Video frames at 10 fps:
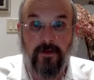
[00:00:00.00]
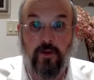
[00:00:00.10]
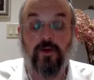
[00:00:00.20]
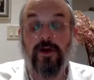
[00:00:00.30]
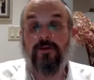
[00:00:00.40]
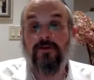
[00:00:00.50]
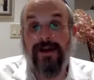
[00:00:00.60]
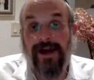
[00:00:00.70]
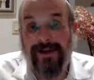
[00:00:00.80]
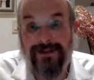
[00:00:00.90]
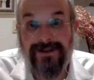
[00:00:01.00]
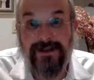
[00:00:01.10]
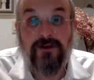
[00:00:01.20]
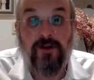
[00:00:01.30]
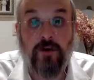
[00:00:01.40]
or at least in
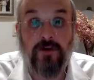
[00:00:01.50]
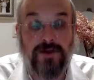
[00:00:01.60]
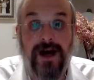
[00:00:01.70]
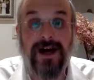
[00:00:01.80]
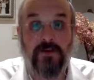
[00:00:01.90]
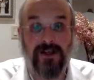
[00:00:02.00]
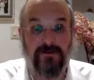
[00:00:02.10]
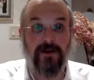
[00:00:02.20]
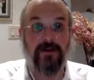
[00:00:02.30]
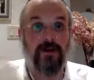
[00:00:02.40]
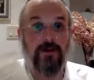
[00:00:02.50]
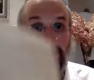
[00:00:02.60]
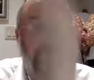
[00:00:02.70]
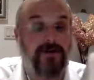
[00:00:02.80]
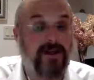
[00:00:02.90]
their total size, one is bigger than the other,
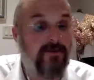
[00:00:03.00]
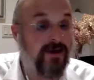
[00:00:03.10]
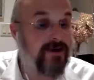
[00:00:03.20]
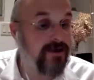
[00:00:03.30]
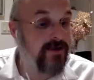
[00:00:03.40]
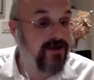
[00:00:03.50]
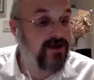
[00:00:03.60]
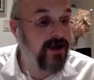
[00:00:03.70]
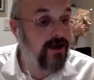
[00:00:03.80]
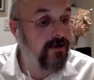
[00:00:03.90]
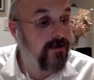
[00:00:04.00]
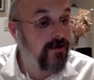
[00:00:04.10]
right? Because the Gemara, the Mishnah said